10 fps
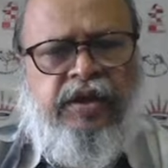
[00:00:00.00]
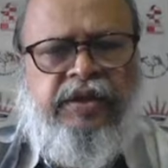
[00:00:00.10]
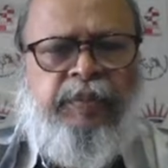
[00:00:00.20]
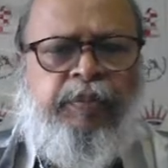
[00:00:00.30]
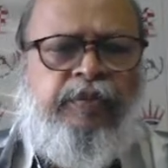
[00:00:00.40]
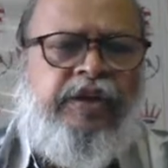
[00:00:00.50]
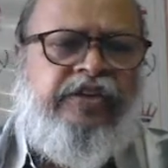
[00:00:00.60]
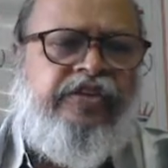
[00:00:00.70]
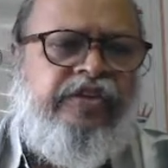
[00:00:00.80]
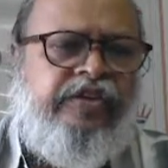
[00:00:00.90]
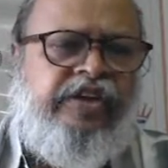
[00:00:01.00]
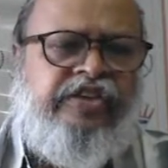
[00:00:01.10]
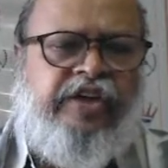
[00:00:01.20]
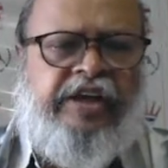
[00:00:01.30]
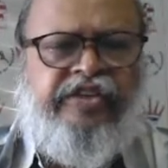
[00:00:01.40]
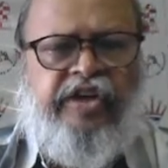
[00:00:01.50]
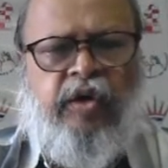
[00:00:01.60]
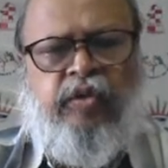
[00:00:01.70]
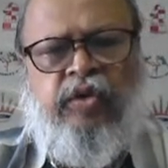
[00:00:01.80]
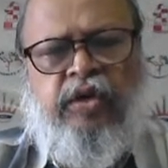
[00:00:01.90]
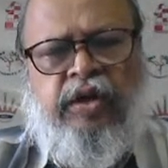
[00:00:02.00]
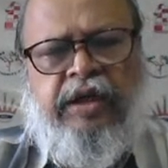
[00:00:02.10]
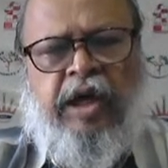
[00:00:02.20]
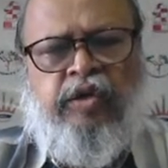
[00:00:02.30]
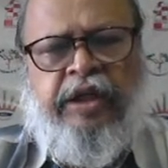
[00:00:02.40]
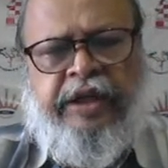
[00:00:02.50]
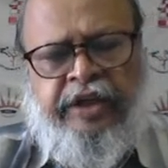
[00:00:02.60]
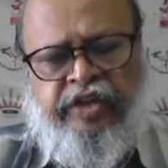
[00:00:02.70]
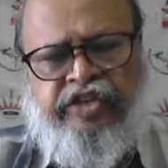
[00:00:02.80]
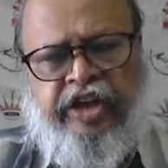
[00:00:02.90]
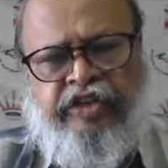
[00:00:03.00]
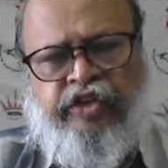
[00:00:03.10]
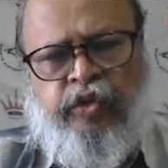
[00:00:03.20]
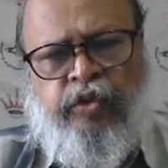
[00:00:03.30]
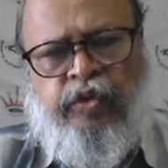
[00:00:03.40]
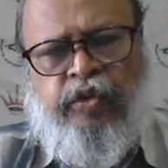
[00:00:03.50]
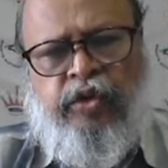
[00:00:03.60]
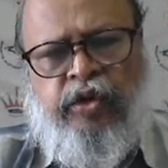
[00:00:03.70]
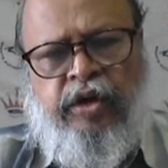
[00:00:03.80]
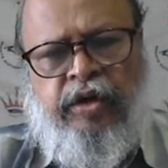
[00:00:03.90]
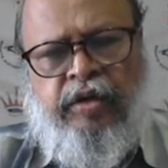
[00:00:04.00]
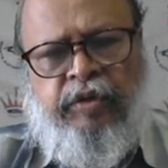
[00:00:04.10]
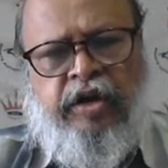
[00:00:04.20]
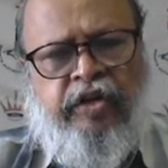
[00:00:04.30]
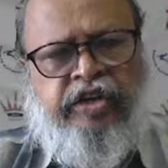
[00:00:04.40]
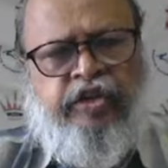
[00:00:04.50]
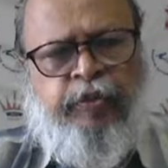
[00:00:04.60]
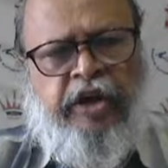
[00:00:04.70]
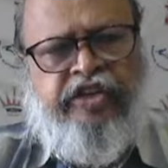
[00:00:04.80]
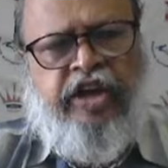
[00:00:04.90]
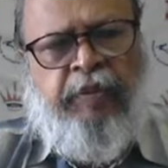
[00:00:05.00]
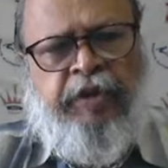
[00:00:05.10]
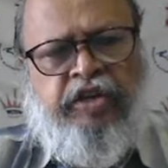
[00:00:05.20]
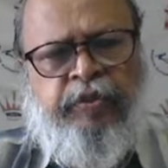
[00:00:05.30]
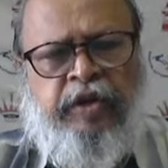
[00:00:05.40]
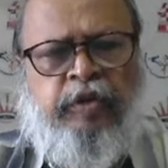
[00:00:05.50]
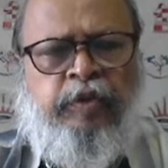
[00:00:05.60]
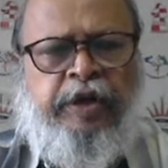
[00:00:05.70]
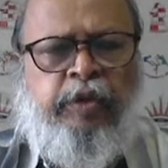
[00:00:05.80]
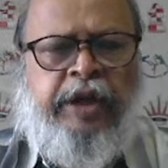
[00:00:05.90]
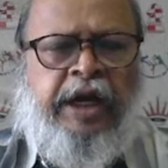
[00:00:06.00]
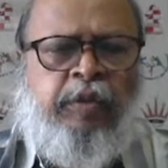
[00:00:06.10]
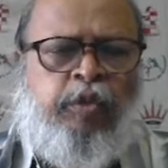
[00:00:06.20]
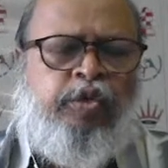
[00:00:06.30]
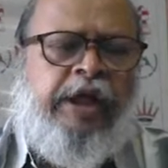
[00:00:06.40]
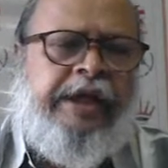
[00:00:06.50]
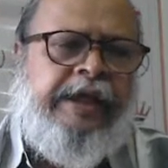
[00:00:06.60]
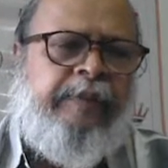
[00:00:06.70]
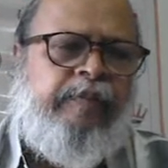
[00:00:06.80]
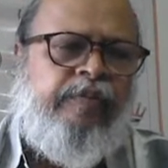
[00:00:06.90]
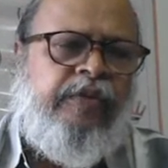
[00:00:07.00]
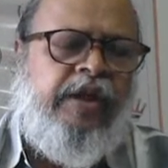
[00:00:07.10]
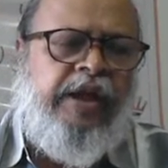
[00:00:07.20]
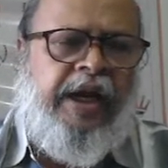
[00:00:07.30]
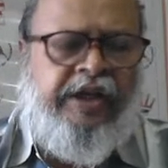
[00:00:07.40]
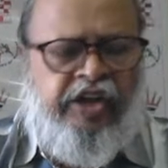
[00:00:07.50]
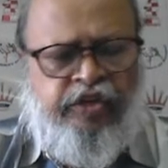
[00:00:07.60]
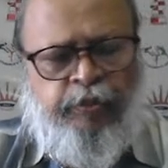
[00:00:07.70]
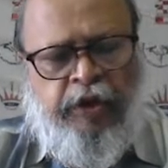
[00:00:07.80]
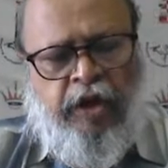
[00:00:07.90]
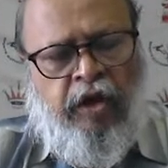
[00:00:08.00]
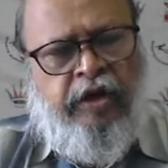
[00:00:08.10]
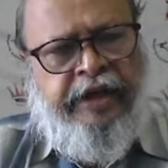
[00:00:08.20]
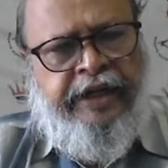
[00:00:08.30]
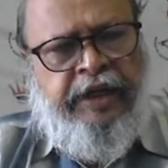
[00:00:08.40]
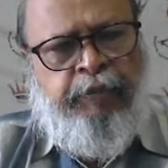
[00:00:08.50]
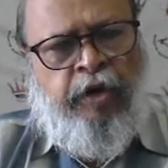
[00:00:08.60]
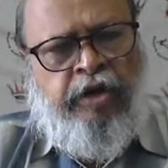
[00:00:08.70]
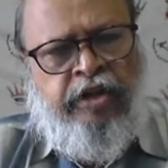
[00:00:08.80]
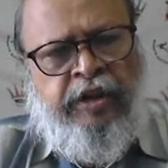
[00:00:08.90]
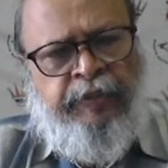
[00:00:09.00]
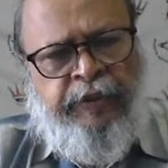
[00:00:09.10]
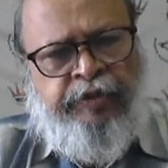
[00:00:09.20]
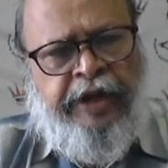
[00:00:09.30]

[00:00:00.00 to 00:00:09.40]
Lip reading: this dies down. Now the king is statue, because this extra pass pawn will win. You can't move the king, and this already pawn on the 5th